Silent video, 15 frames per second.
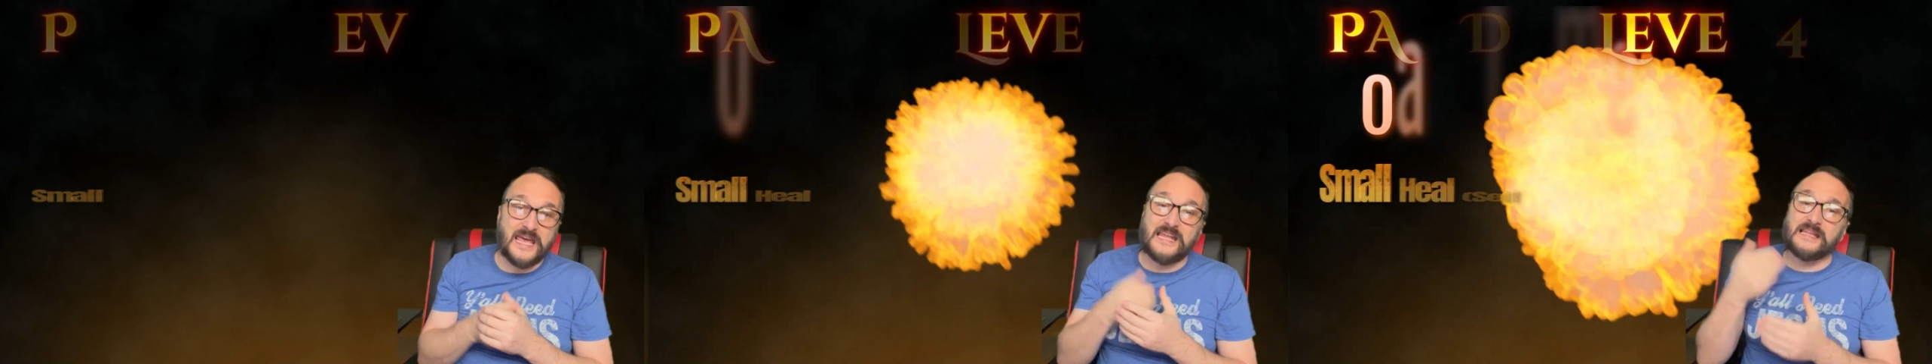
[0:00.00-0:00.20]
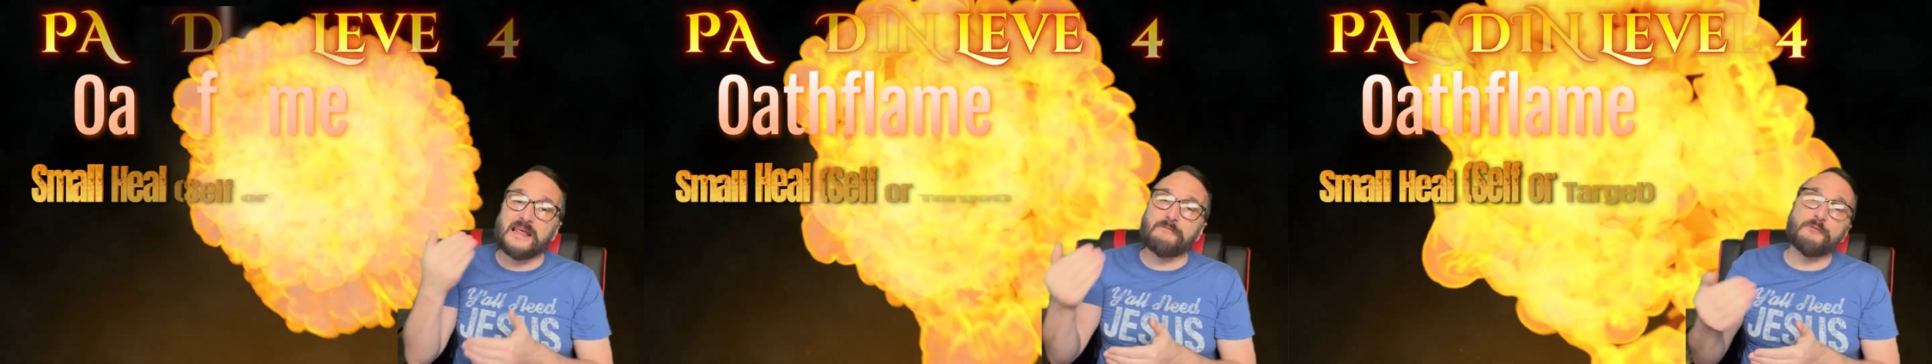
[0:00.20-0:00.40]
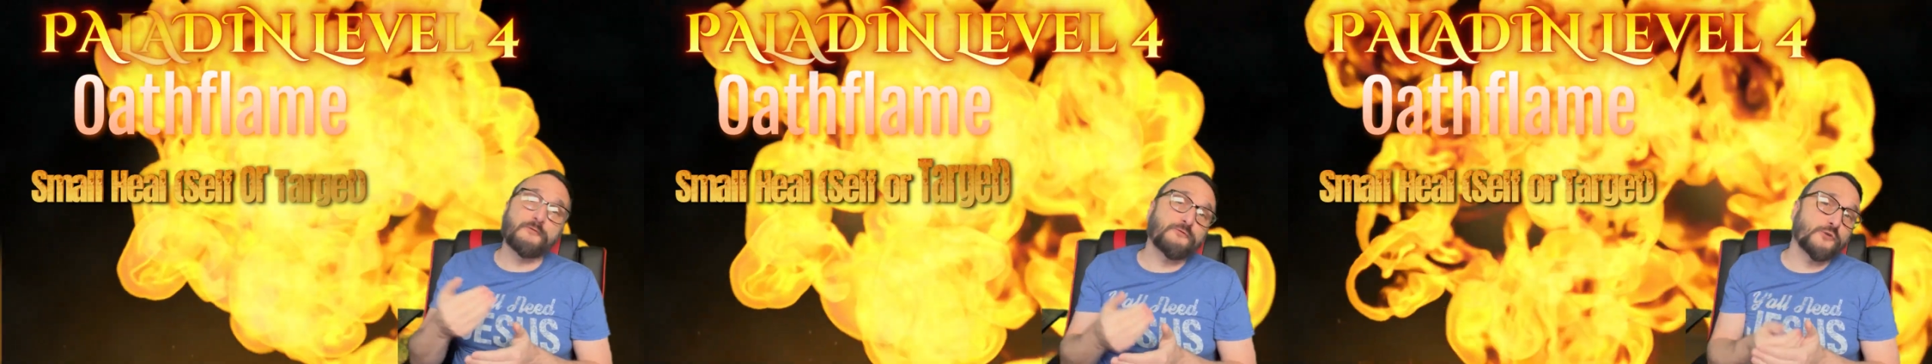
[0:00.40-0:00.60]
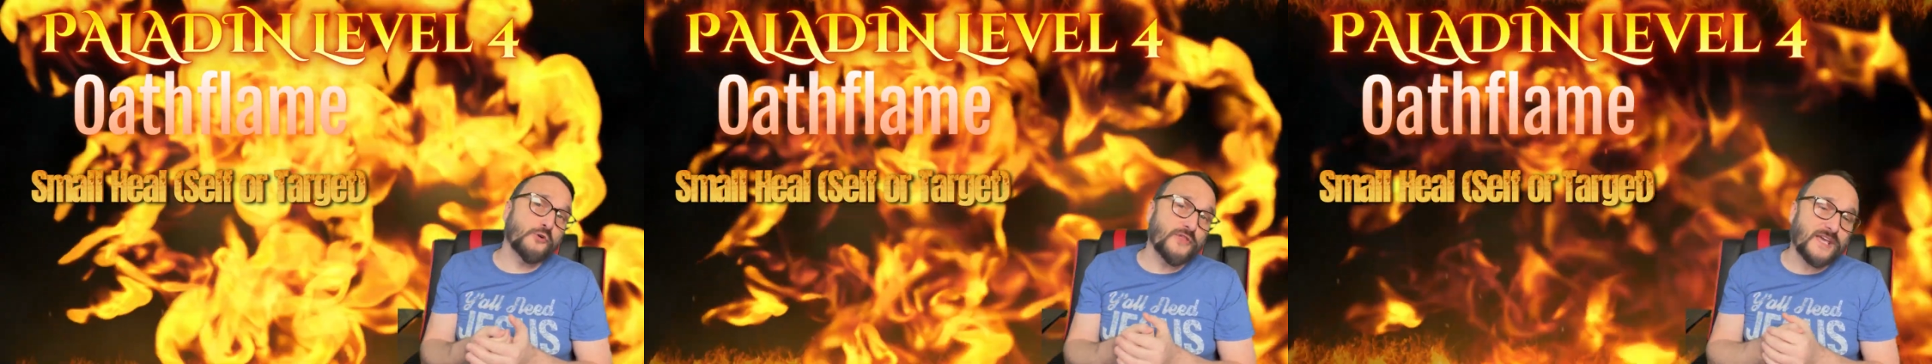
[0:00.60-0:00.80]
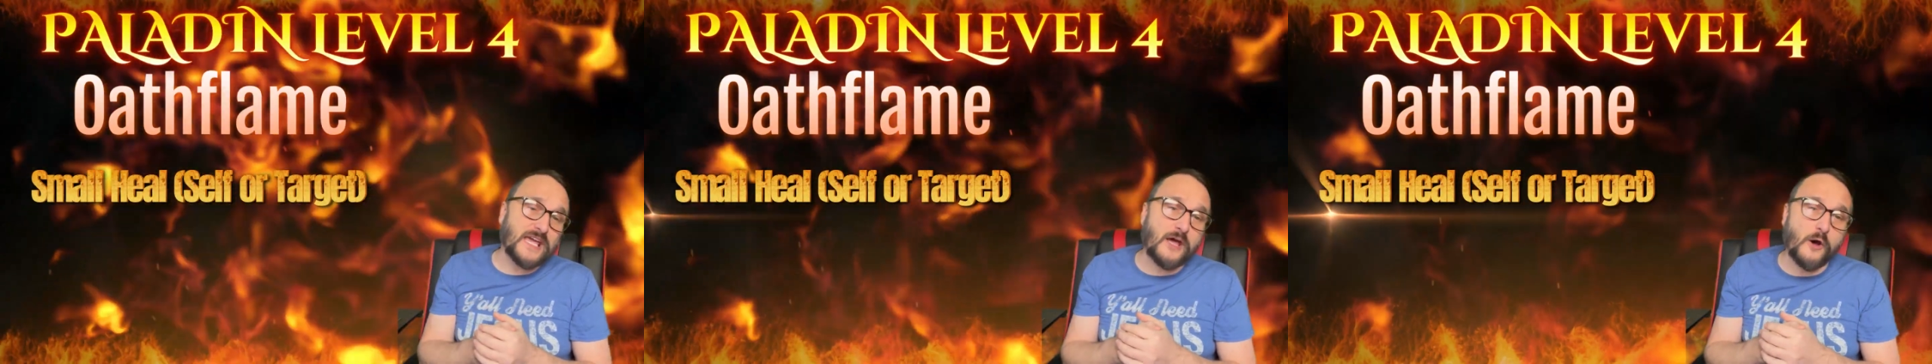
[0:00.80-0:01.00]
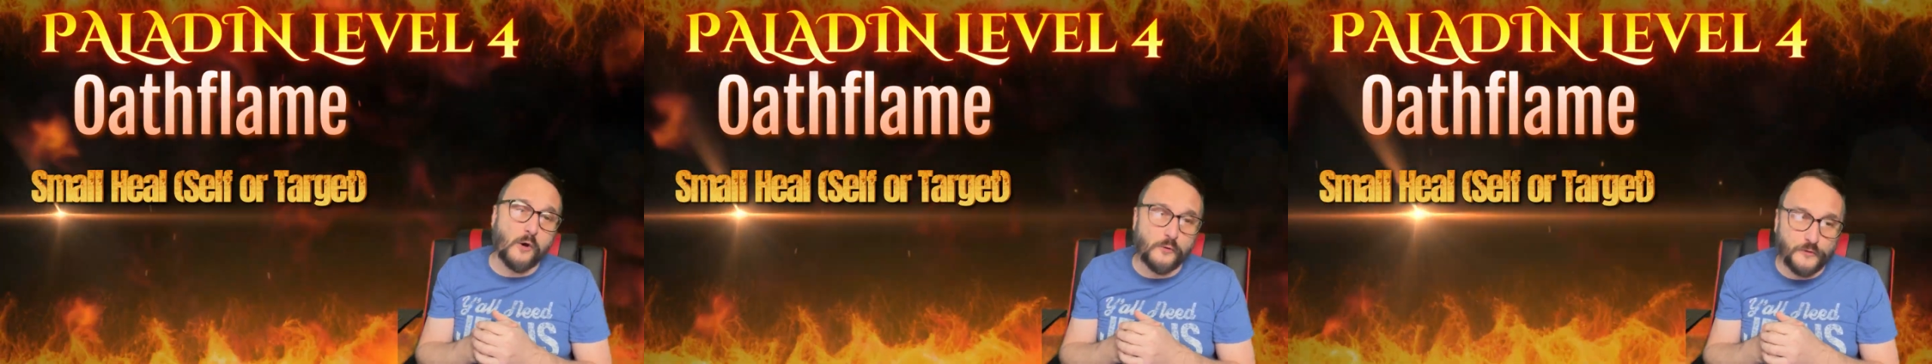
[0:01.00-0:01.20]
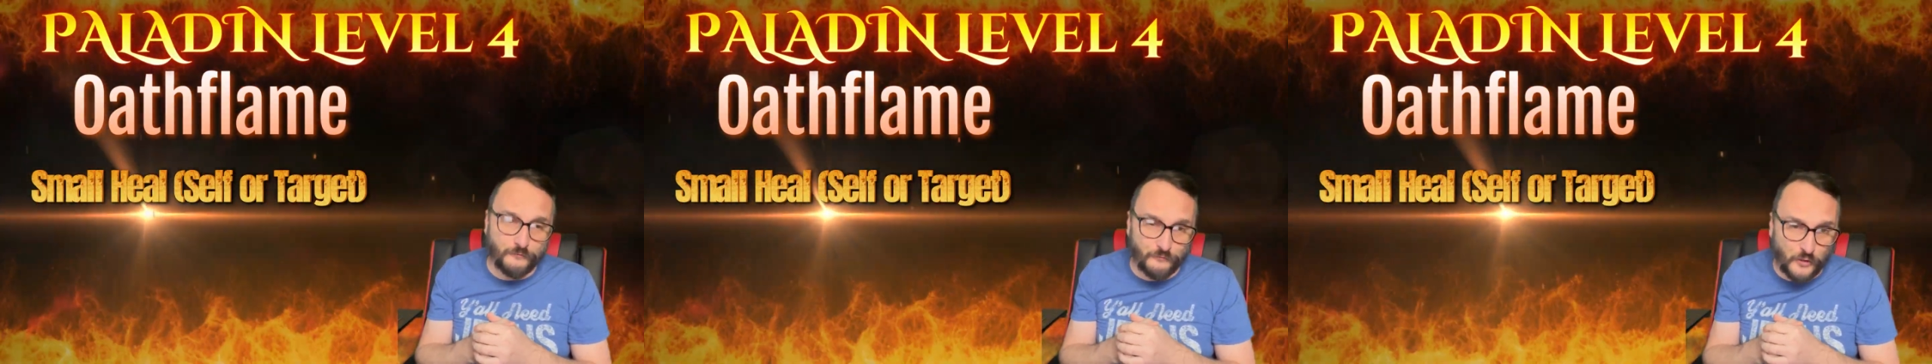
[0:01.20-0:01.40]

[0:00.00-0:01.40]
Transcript: At level 4, they get Oath